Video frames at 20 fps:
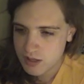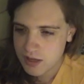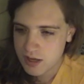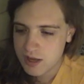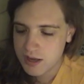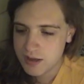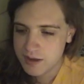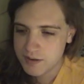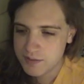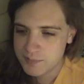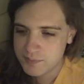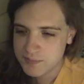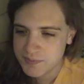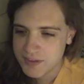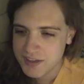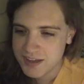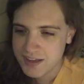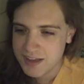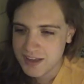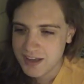
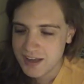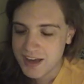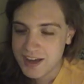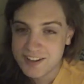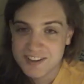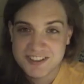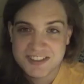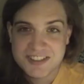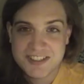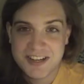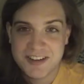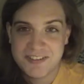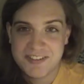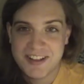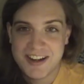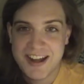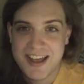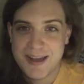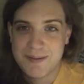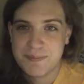Other stuff
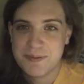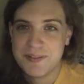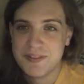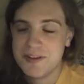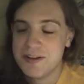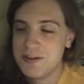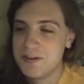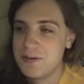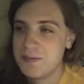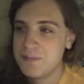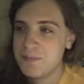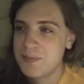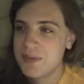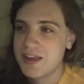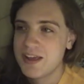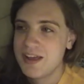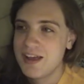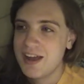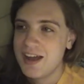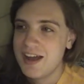that happened though,
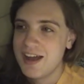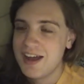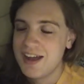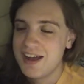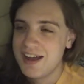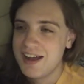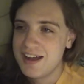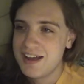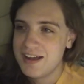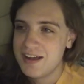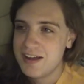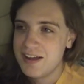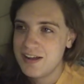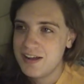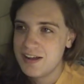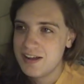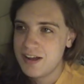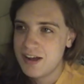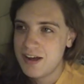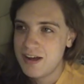
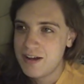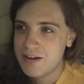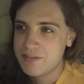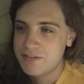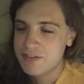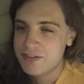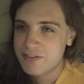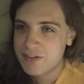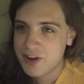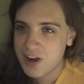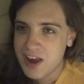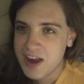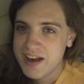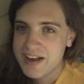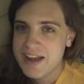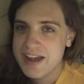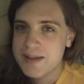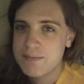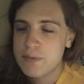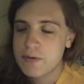on
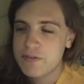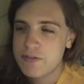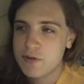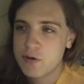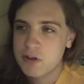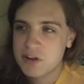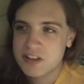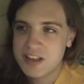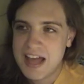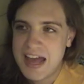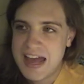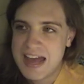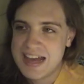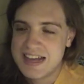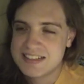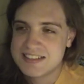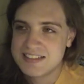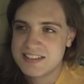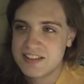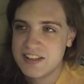Friday before
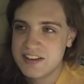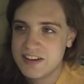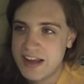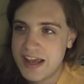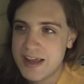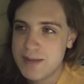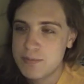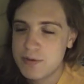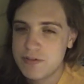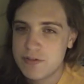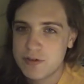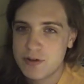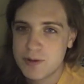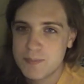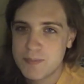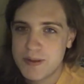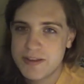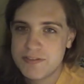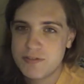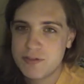last, the day before
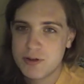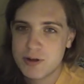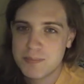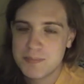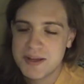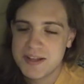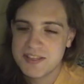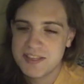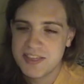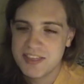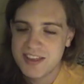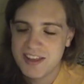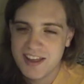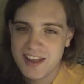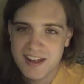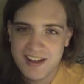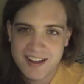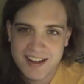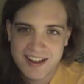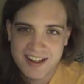my 4-month
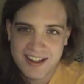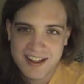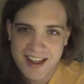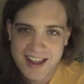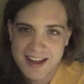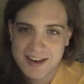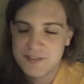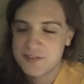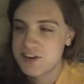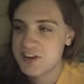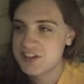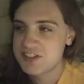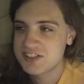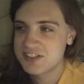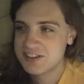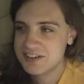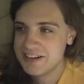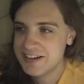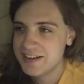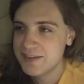
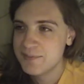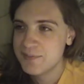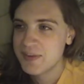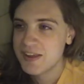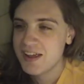anniversary,